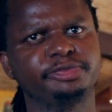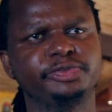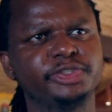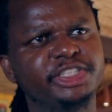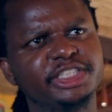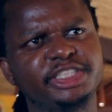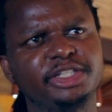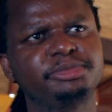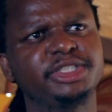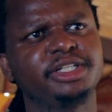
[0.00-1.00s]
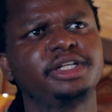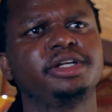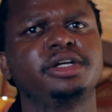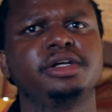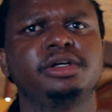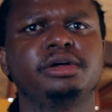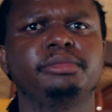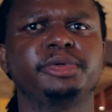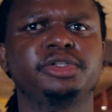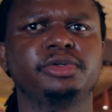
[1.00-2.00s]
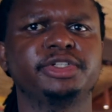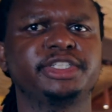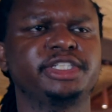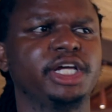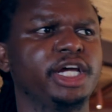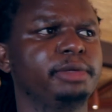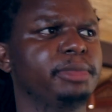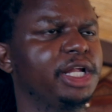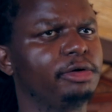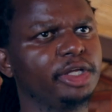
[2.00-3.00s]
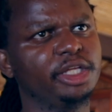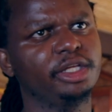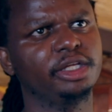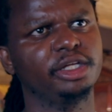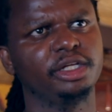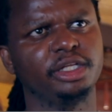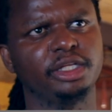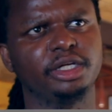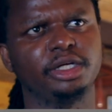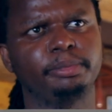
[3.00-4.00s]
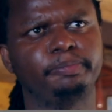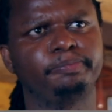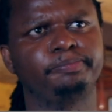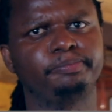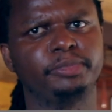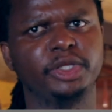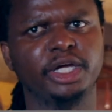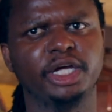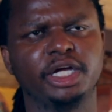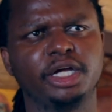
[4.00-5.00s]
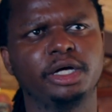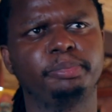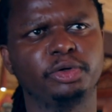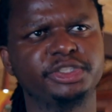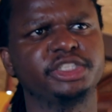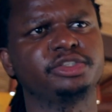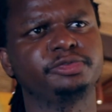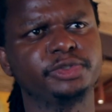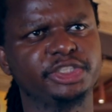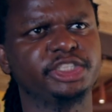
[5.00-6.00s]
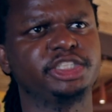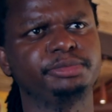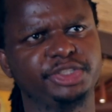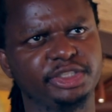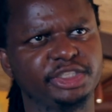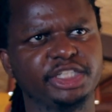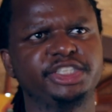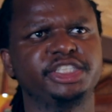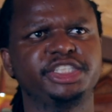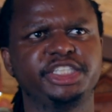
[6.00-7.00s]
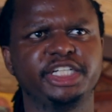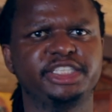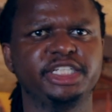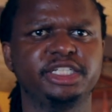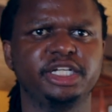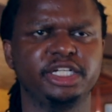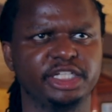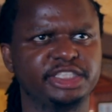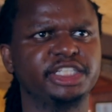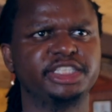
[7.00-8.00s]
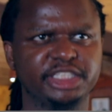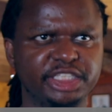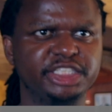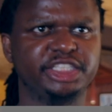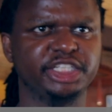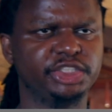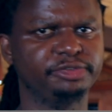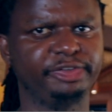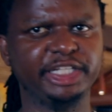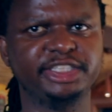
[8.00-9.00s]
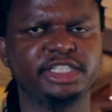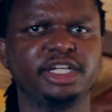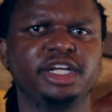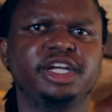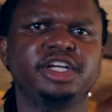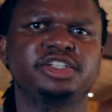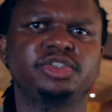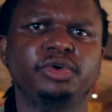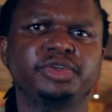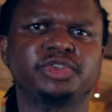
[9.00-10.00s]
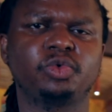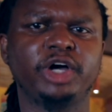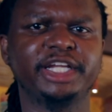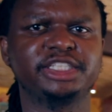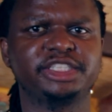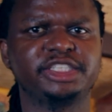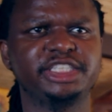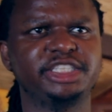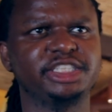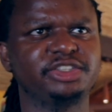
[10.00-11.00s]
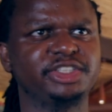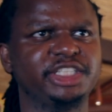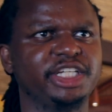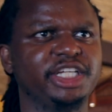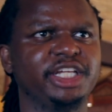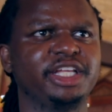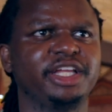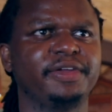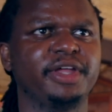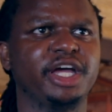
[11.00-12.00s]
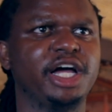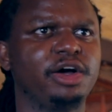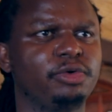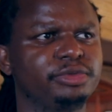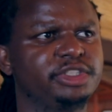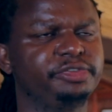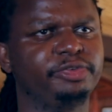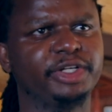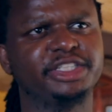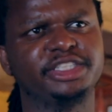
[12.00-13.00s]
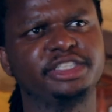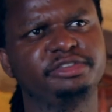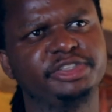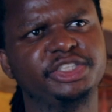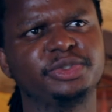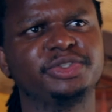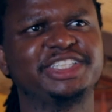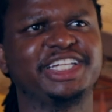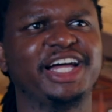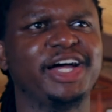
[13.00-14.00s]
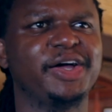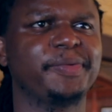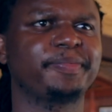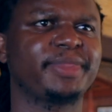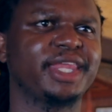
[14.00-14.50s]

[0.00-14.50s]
of food systems, because in Malawi, the project on food systems just initiated. It's in its initiation phase. So it was quite interesting to see how different individuals are